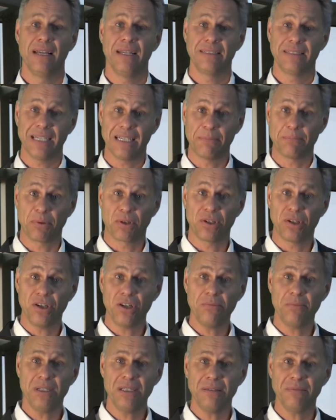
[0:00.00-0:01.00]
Tenant
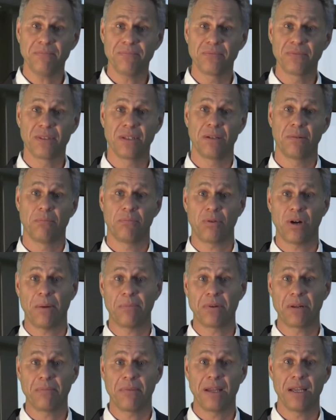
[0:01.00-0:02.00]
procurement,
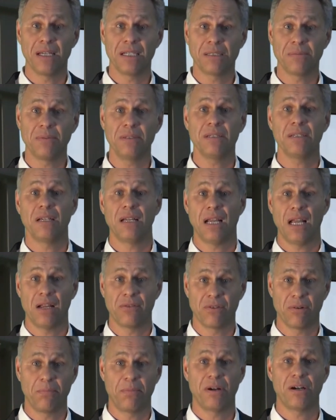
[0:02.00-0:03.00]
property management, and
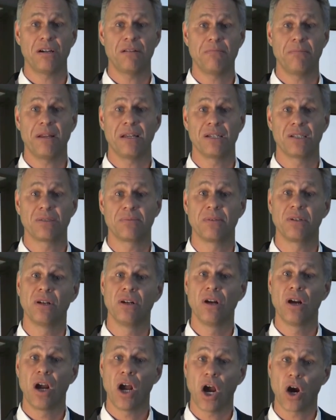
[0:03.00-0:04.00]
repair management
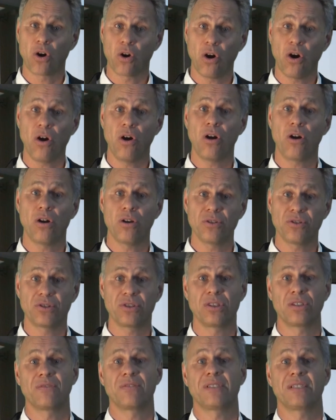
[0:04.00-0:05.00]
are all
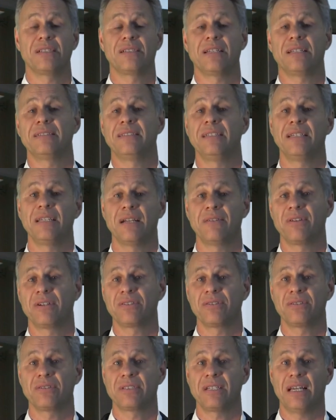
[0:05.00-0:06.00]
services that
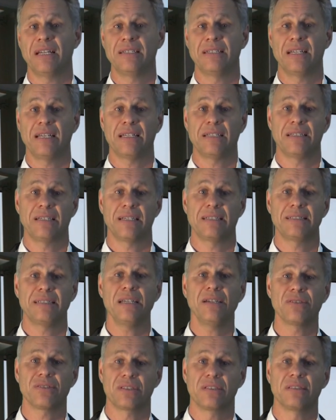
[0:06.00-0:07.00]
DKRentals.net
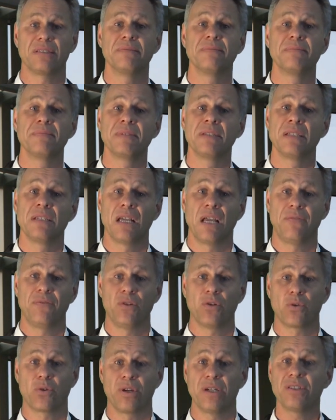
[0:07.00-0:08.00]
excels in. If
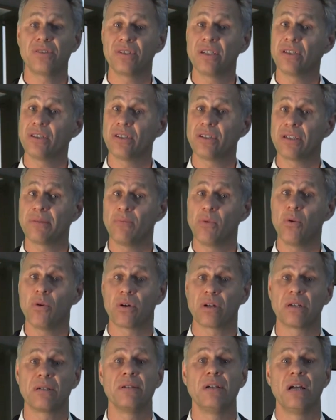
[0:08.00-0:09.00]
you are interested in learning
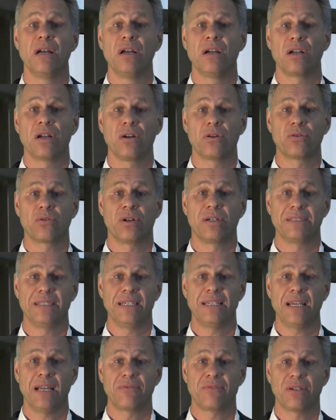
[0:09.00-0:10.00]
more, go to our
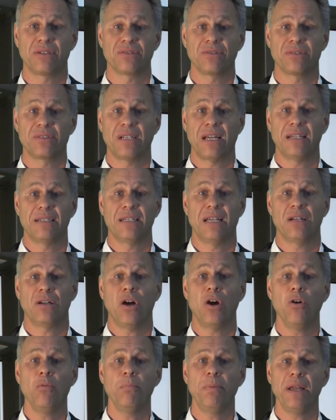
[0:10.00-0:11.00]
DKRentals.net
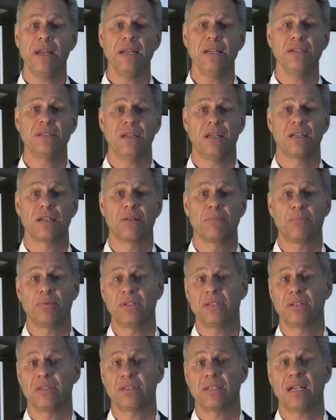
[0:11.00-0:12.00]
homepage and
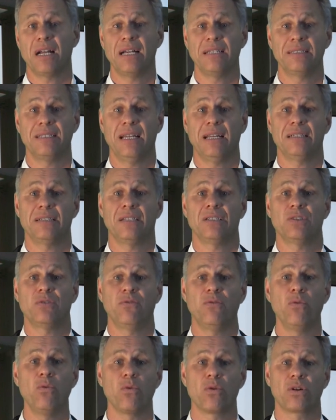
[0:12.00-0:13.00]
complete our Contact Us
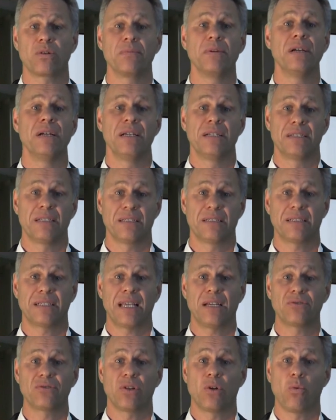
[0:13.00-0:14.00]
form to
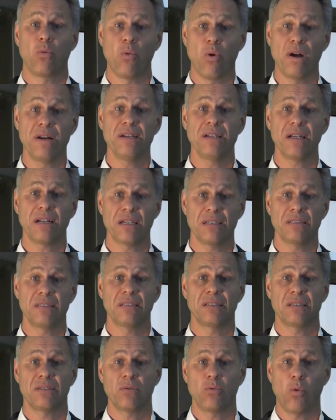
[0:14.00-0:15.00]
schedule a
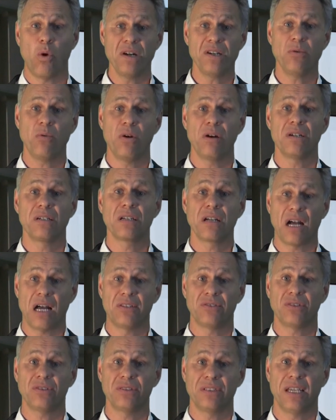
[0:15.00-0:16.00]
one-to-one
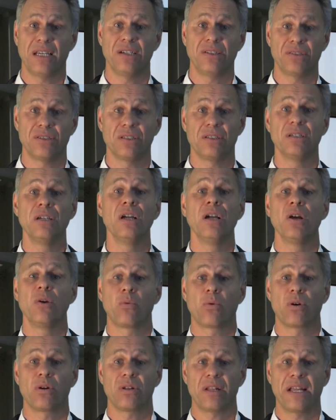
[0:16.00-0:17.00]
consultation
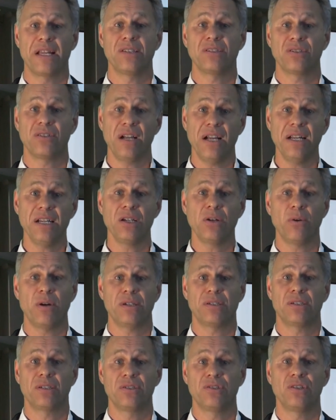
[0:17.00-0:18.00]
where I'll answer any
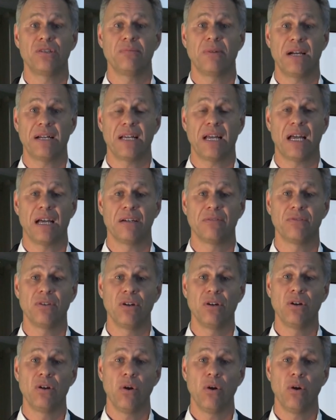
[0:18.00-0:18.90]
questions you might have.